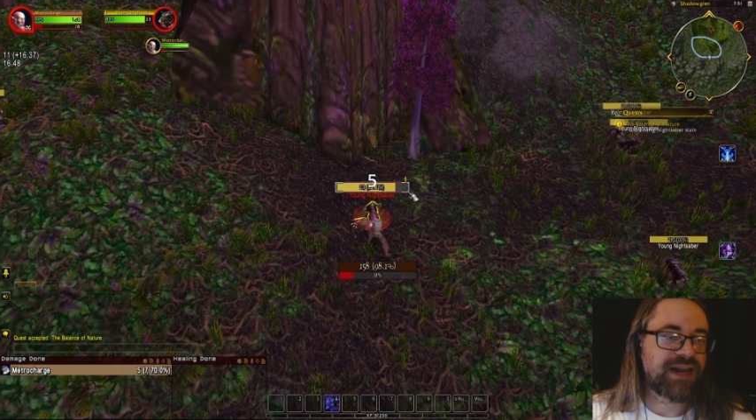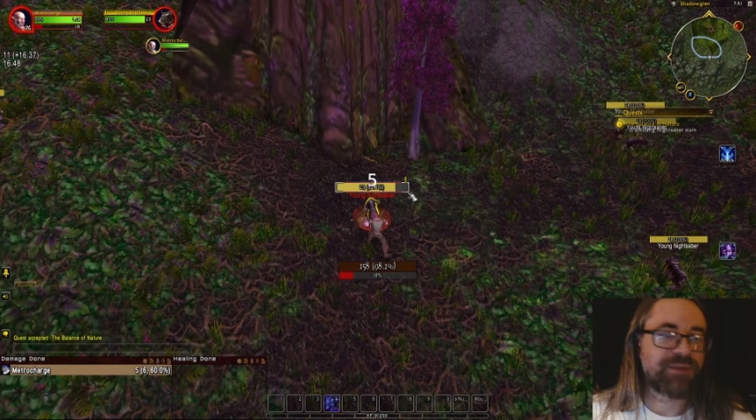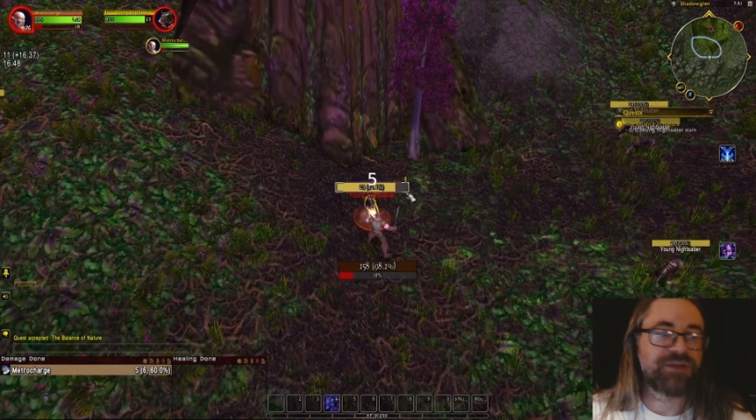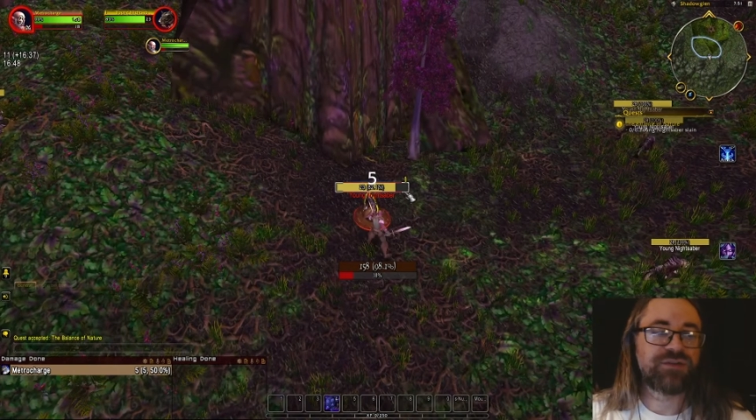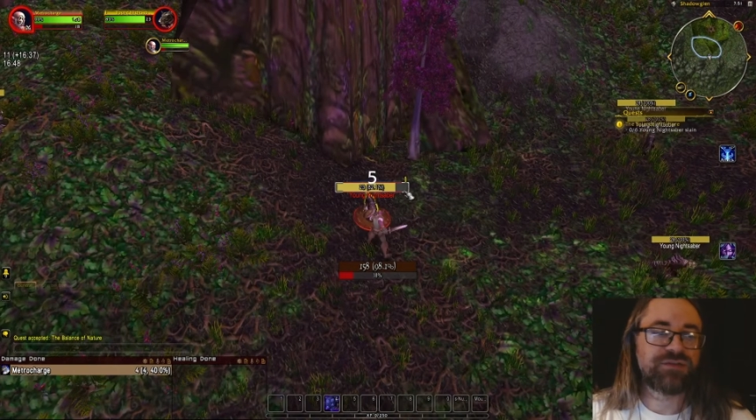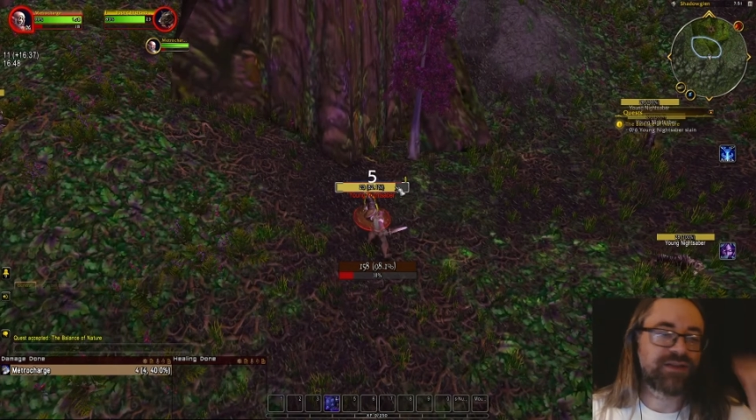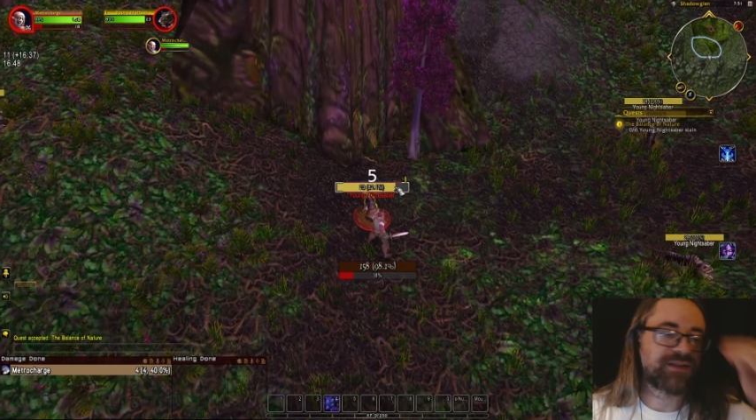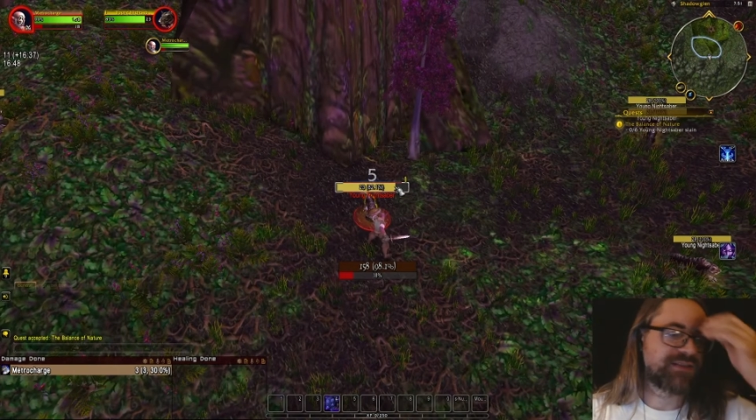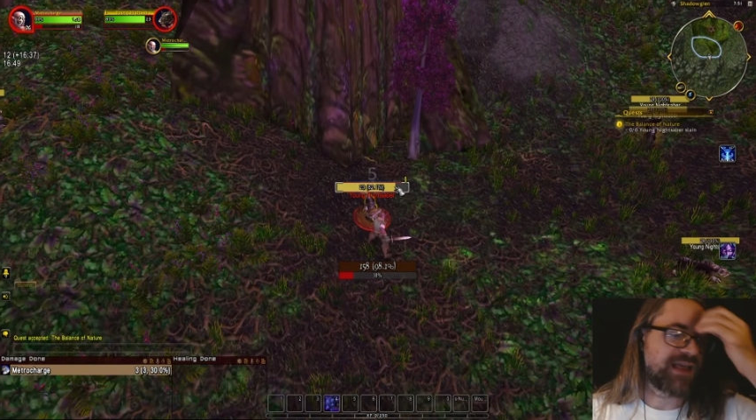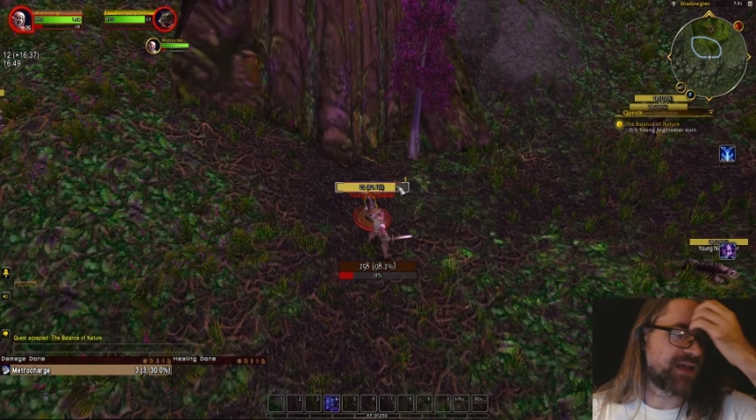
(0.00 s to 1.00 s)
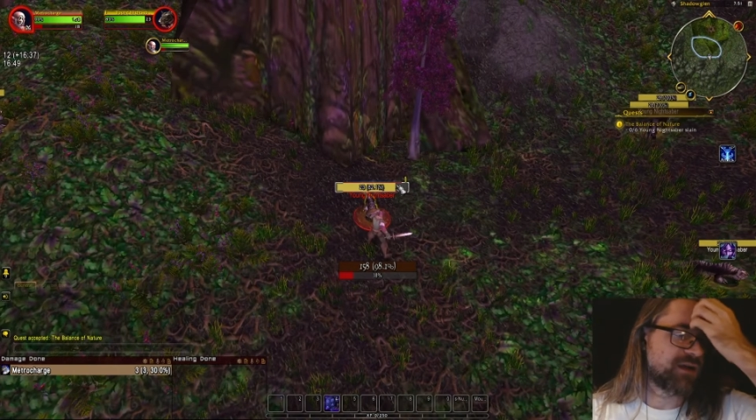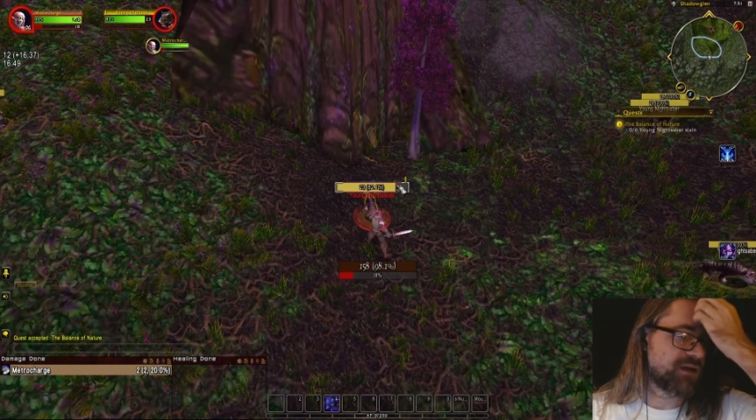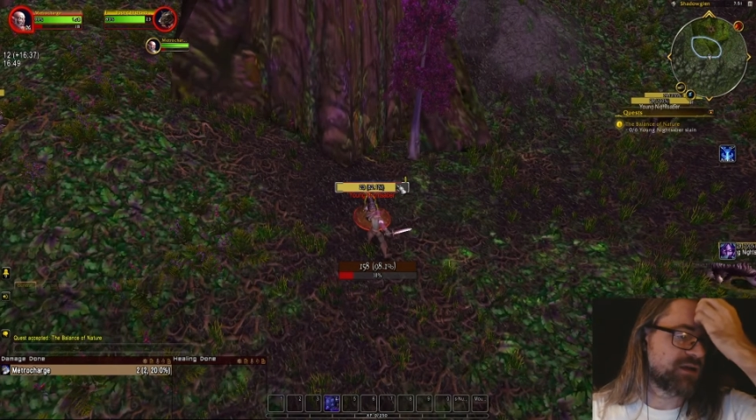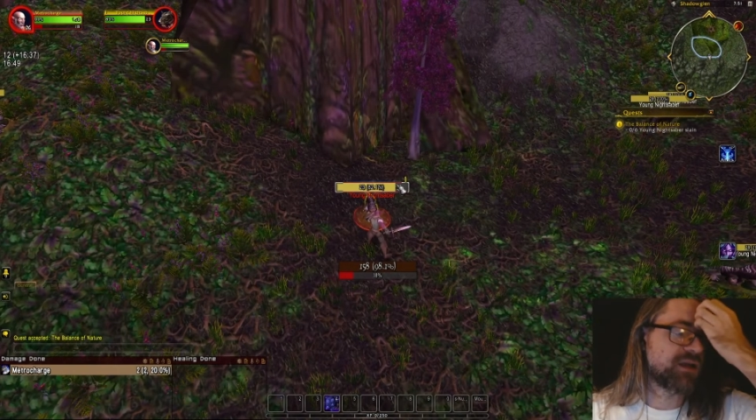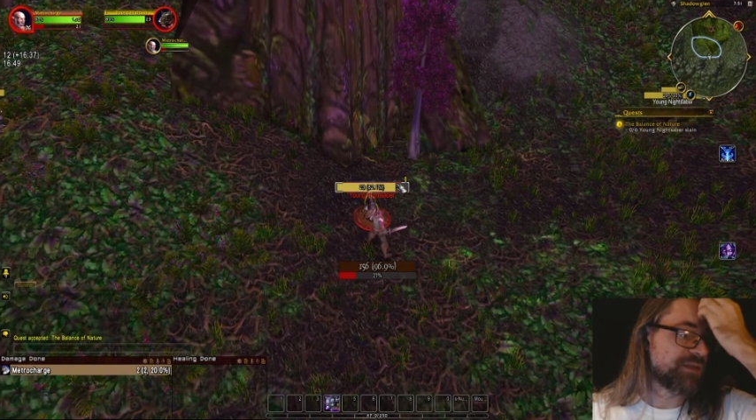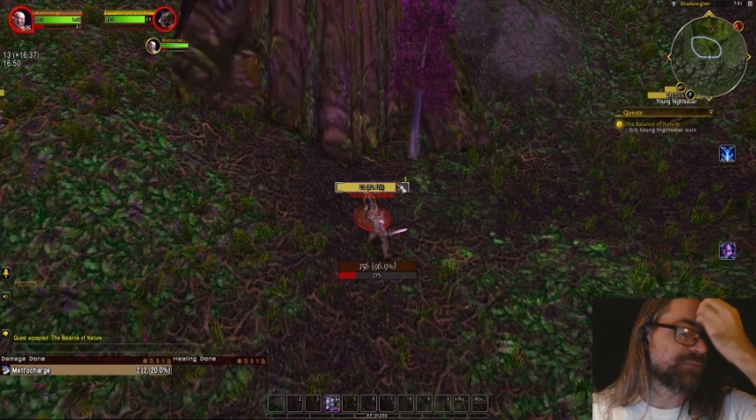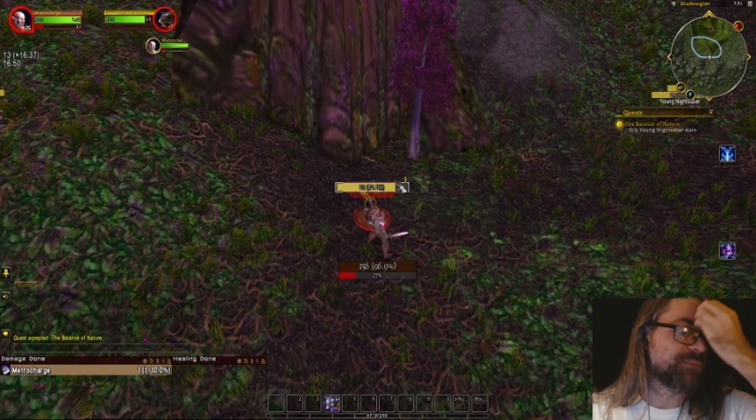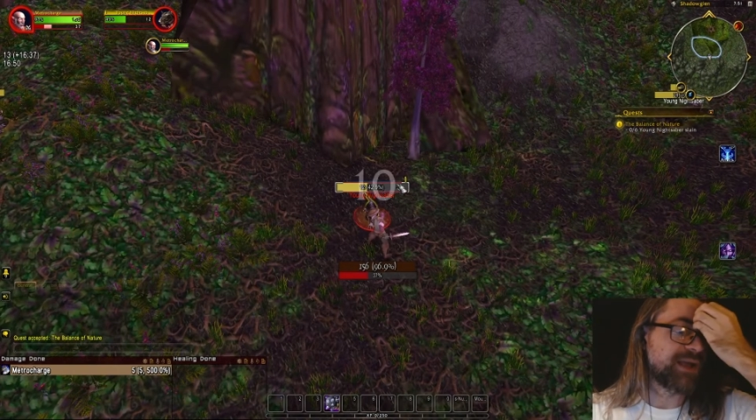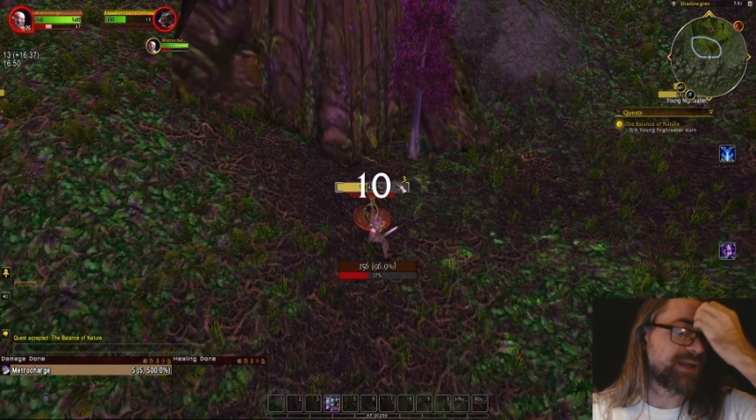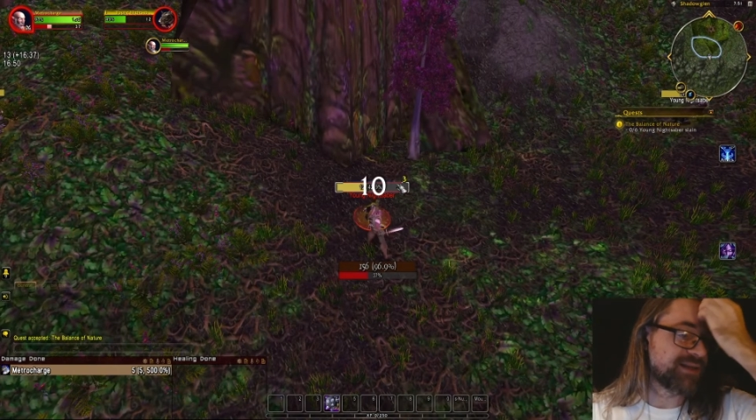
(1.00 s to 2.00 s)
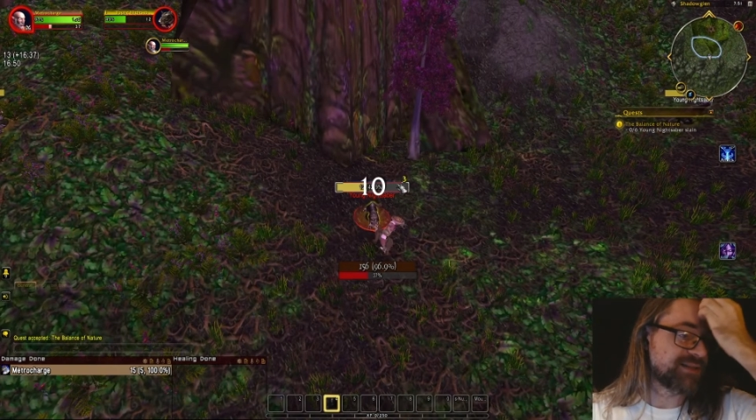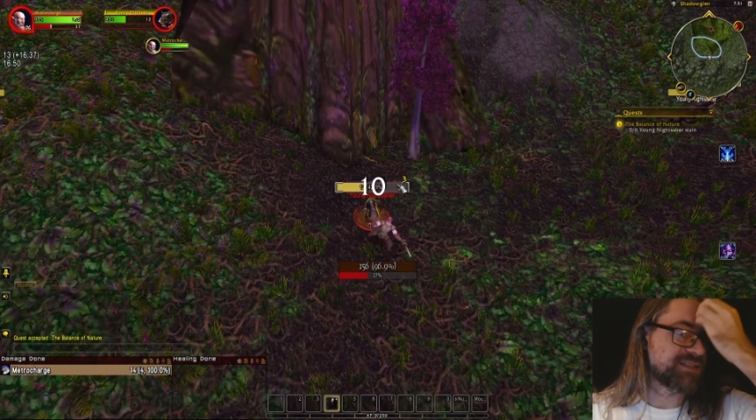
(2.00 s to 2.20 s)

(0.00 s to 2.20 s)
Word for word: I've been using this add-on on the beta